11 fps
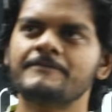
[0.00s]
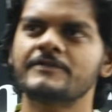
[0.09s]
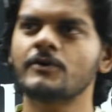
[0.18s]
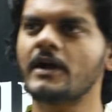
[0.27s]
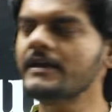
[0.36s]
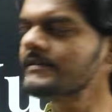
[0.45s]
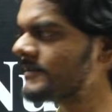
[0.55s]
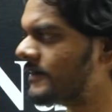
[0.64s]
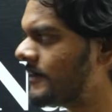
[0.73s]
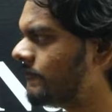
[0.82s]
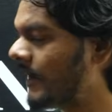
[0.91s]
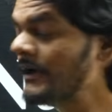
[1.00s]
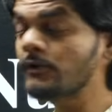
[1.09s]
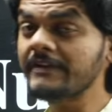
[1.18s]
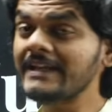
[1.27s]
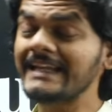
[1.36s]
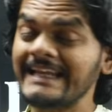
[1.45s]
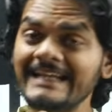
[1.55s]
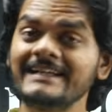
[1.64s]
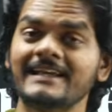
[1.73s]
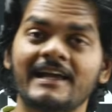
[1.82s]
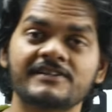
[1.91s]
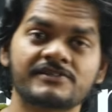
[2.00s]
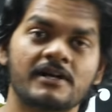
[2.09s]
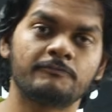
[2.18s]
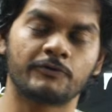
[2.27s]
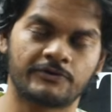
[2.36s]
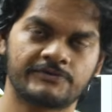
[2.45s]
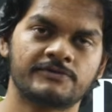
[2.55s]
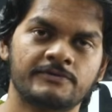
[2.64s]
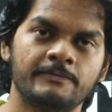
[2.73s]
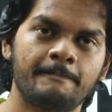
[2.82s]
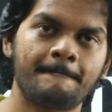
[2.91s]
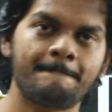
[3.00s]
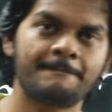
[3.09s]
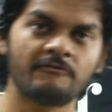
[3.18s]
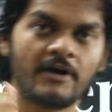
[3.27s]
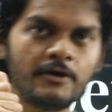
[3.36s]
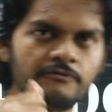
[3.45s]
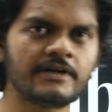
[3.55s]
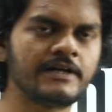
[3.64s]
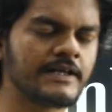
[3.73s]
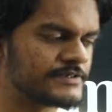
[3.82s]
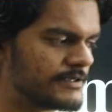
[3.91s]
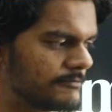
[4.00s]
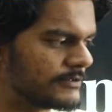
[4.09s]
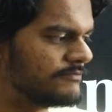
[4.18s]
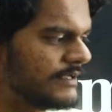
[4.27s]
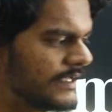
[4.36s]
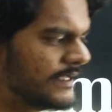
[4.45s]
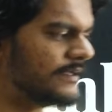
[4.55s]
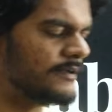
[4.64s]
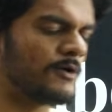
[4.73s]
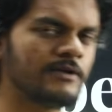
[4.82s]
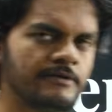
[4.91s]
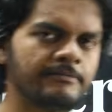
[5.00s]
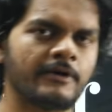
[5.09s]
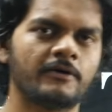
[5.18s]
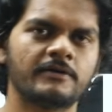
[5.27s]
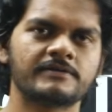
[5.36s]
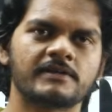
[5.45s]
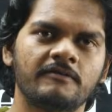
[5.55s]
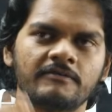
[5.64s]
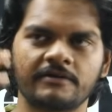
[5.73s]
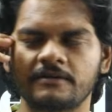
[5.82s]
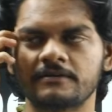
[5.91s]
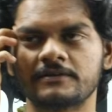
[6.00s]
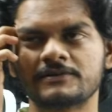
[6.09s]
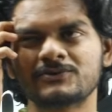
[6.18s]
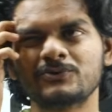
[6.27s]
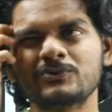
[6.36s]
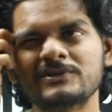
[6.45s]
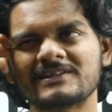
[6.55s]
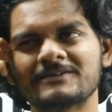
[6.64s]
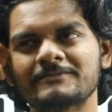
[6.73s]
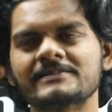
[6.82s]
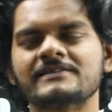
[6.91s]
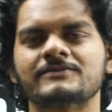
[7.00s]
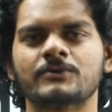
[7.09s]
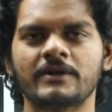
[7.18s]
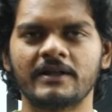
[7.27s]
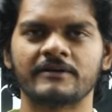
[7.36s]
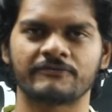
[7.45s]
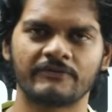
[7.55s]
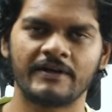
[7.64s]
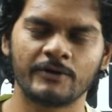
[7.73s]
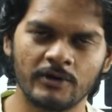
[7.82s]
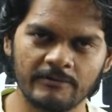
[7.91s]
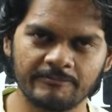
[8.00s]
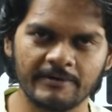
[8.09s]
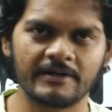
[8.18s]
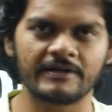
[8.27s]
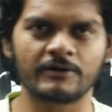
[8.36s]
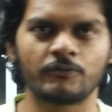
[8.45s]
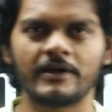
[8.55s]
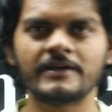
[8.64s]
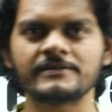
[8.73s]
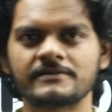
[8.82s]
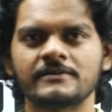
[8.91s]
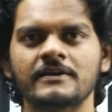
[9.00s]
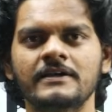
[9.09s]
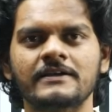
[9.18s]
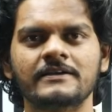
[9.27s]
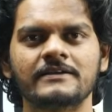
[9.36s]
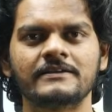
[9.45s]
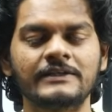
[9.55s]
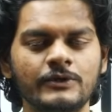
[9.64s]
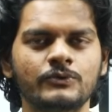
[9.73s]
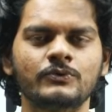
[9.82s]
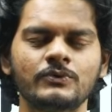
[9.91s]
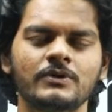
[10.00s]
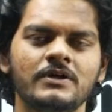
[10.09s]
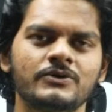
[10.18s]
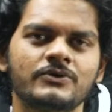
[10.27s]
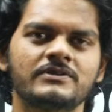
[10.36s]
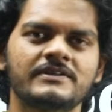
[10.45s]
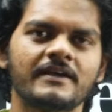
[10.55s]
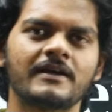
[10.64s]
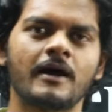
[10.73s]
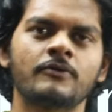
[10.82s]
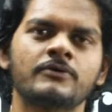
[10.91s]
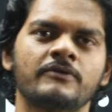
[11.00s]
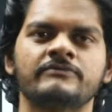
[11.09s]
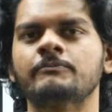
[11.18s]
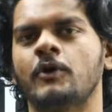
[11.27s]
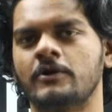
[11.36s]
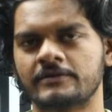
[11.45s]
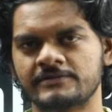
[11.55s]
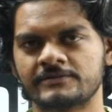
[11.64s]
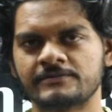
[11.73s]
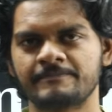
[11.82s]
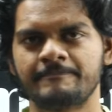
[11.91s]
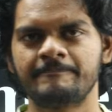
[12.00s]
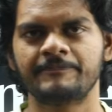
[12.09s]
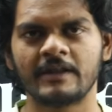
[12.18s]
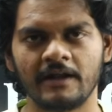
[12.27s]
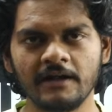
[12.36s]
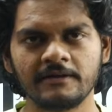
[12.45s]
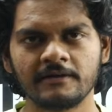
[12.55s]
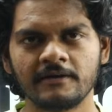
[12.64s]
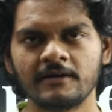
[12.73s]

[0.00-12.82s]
So guys, why do we need extra books? Why do we need extra books? We need it only because our school syllabus is not enough, and Olympiad requires you to think out of the box, right?